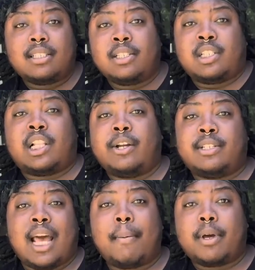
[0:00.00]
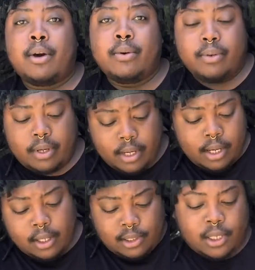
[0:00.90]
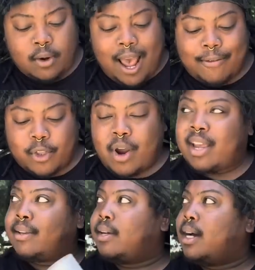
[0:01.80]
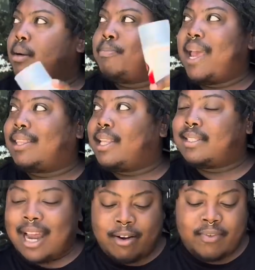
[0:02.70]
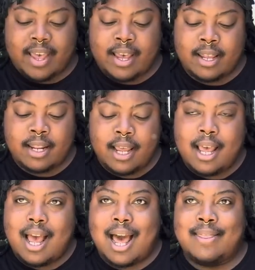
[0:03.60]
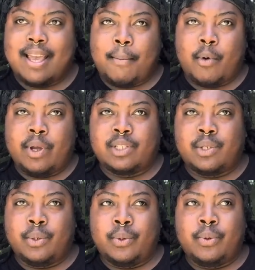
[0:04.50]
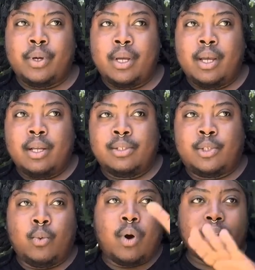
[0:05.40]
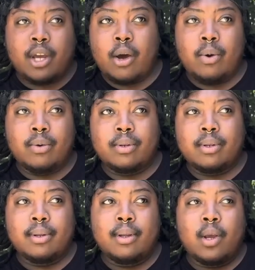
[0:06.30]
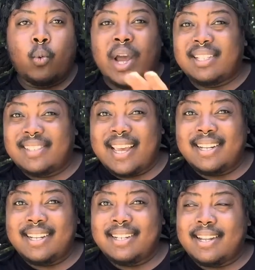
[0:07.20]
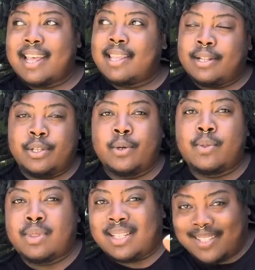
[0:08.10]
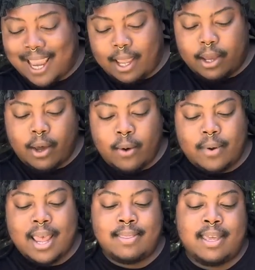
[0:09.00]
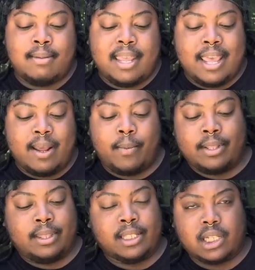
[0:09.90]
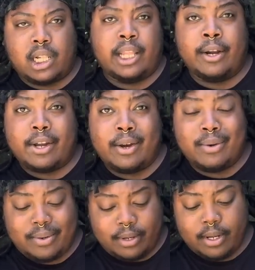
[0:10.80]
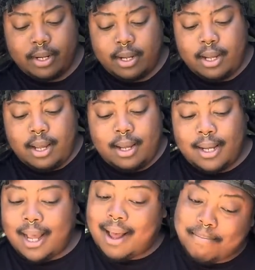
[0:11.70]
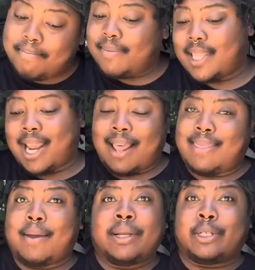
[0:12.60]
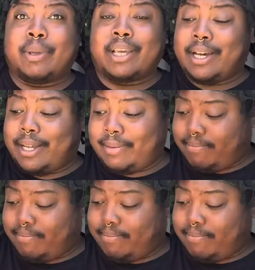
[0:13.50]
This is clear top coat. So after I paint the entire van, I think I'm going to do one coat, wet sand it, and then do the second coat, and then hit it with this clear coat. And I think we should be good.